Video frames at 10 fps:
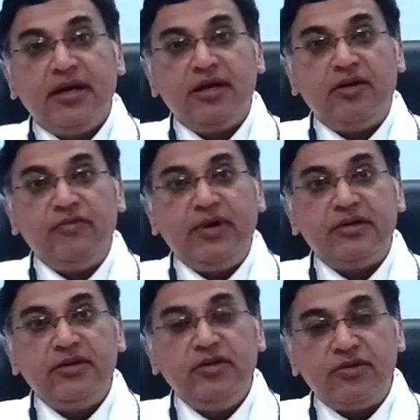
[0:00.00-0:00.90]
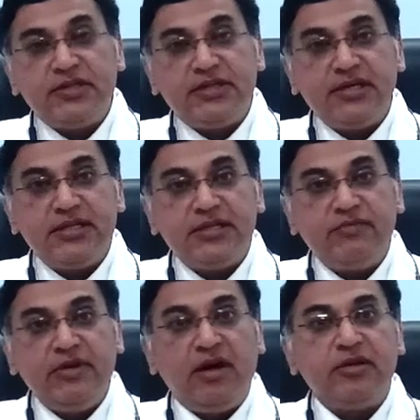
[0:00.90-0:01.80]
Now, neurosurgeons,
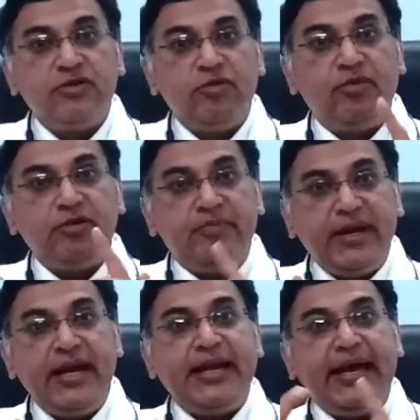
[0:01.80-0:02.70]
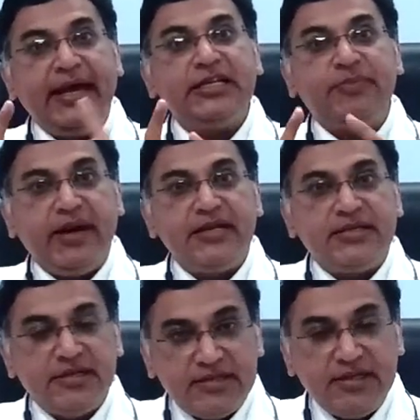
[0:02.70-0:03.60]
we do both brain and spine
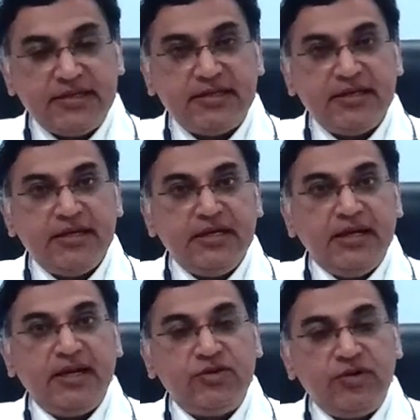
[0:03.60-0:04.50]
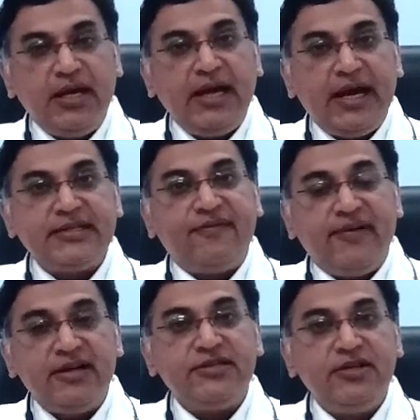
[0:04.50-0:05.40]
surgeries. And today, as a
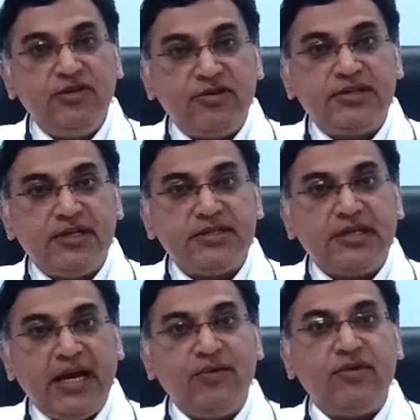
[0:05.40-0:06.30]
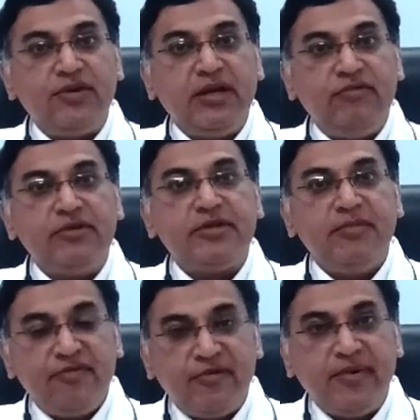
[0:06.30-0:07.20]
functional neurosurgeon, I want to give you some
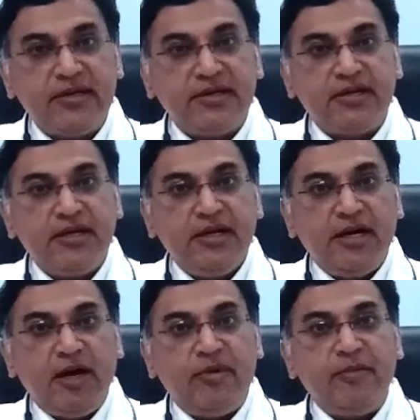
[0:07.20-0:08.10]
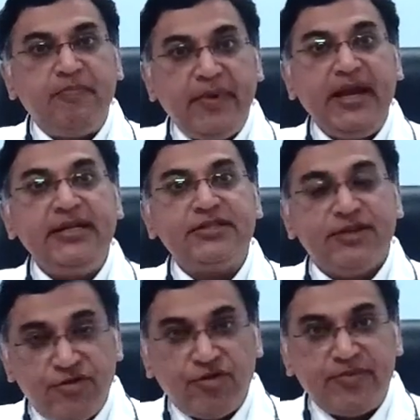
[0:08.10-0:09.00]
information about pain
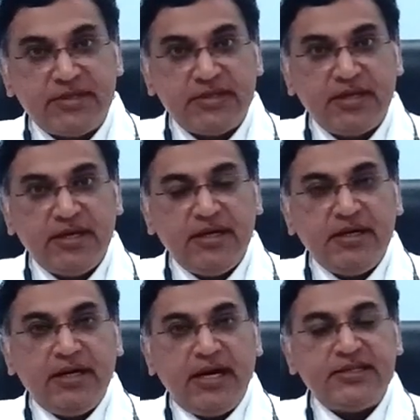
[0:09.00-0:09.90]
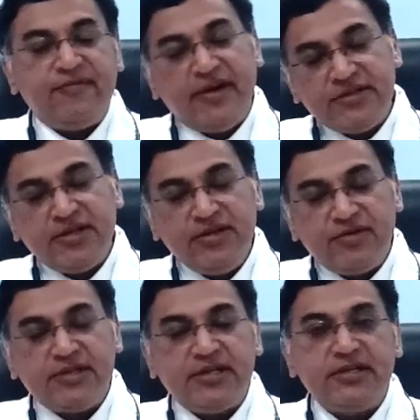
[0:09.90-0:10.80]
syndromes. As a functional
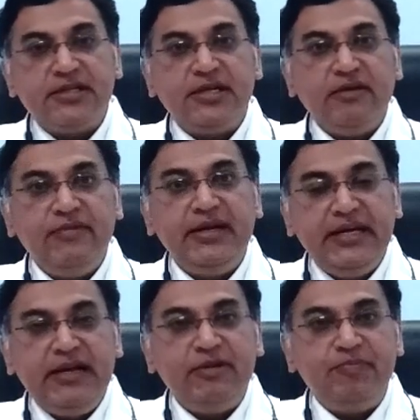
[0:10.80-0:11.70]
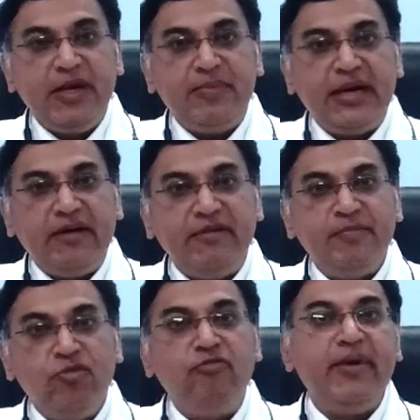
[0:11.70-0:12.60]
neurosurgeon, we deal with people having
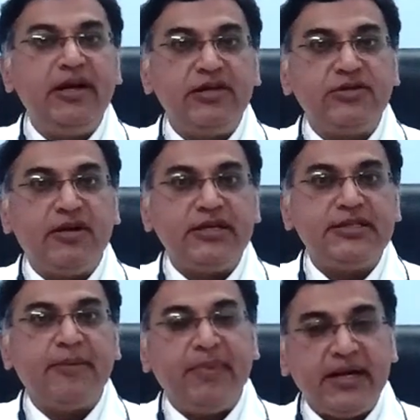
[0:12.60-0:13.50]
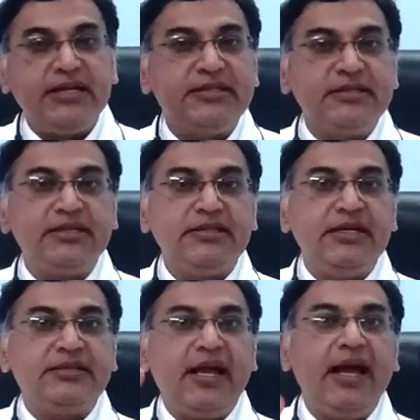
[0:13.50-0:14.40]
movement disorders like Parkinson's
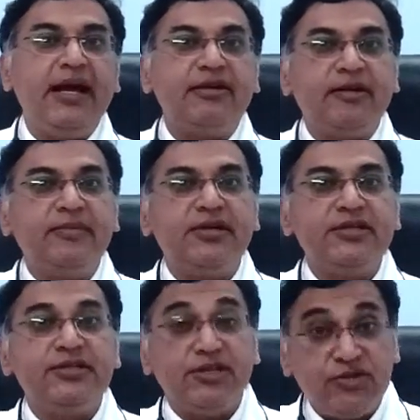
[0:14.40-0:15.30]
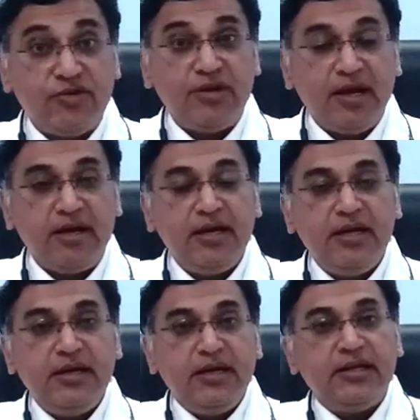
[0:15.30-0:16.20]
disease, hand tremors, dystonia.
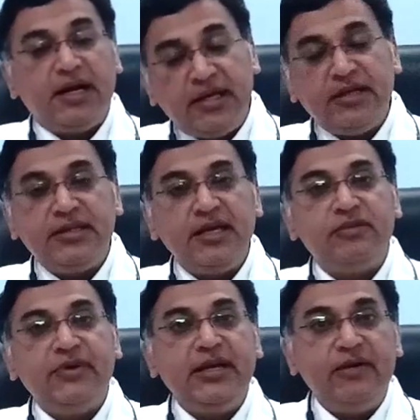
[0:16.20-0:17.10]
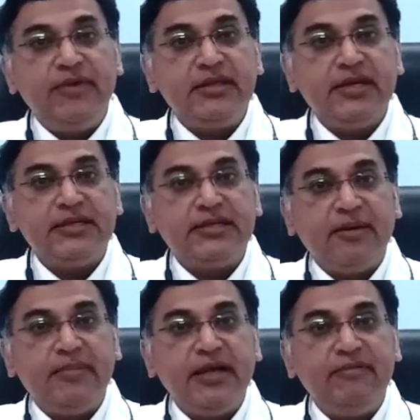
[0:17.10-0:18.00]
And the other things we deal with is
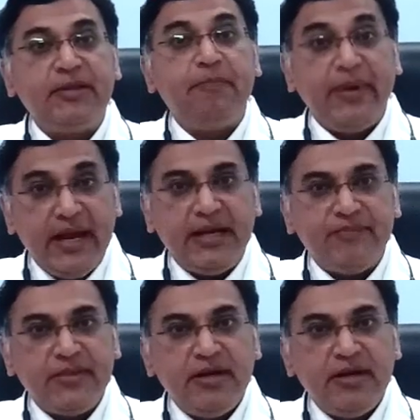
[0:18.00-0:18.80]
somebody with pain.